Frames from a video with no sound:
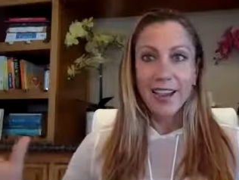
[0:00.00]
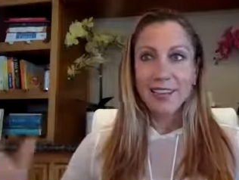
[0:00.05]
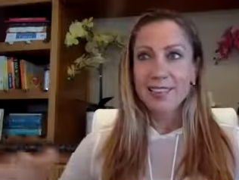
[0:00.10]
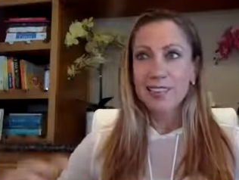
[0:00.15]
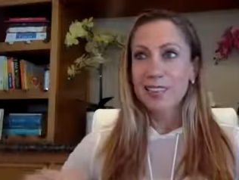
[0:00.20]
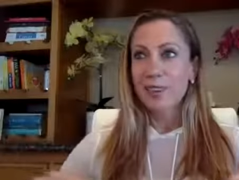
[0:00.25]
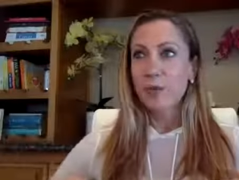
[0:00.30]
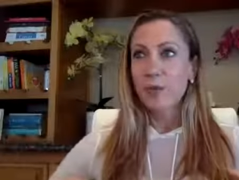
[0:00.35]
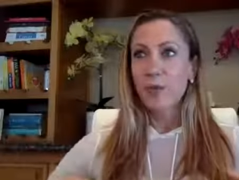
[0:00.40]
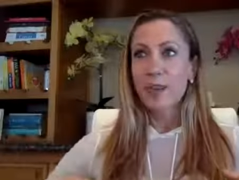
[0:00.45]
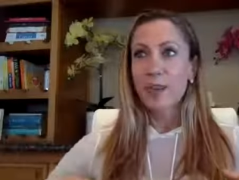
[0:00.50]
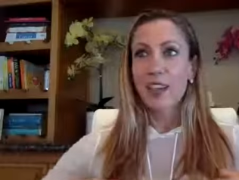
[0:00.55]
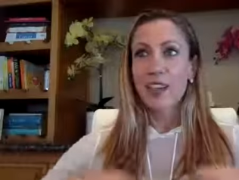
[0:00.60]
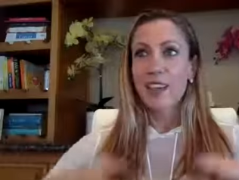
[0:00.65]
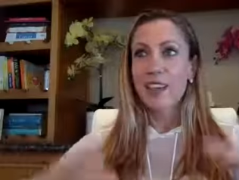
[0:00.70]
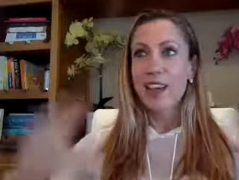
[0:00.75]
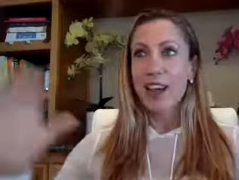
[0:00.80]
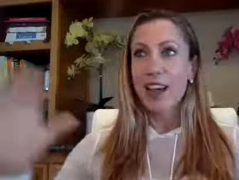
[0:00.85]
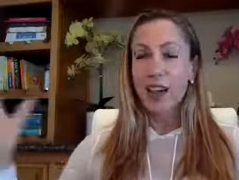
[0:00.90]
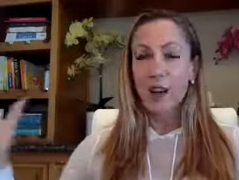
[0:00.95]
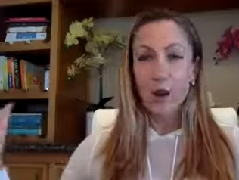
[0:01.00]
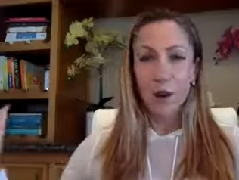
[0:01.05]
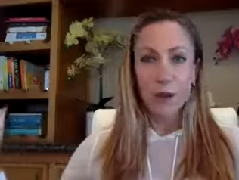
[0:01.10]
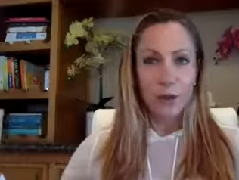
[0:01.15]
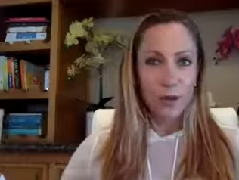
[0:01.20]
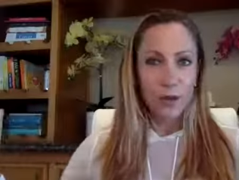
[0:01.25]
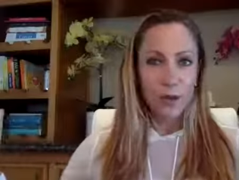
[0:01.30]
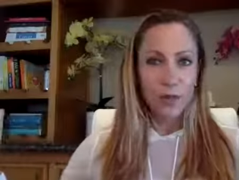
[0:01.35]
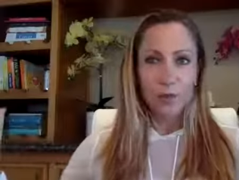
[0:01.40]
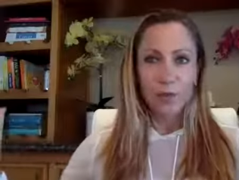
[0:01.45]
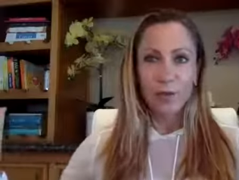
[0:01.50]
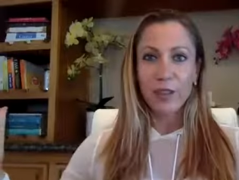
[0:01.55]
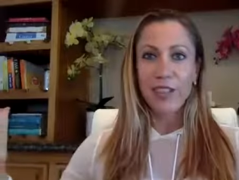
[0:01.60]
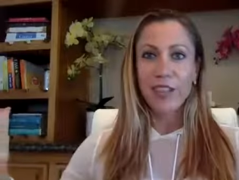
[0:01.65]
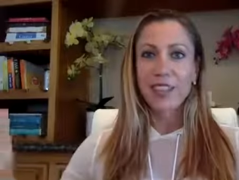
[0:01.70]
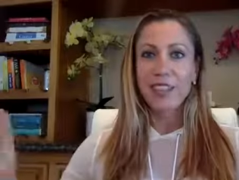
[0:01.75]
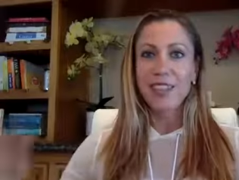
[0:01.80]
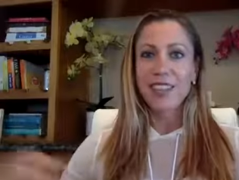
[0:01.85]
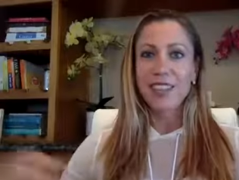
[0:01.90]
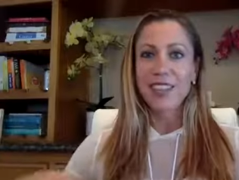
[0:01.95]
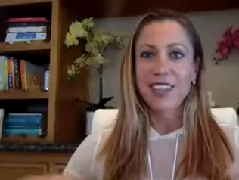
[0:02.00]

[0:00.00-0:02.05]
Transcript: and we can hack all over the place.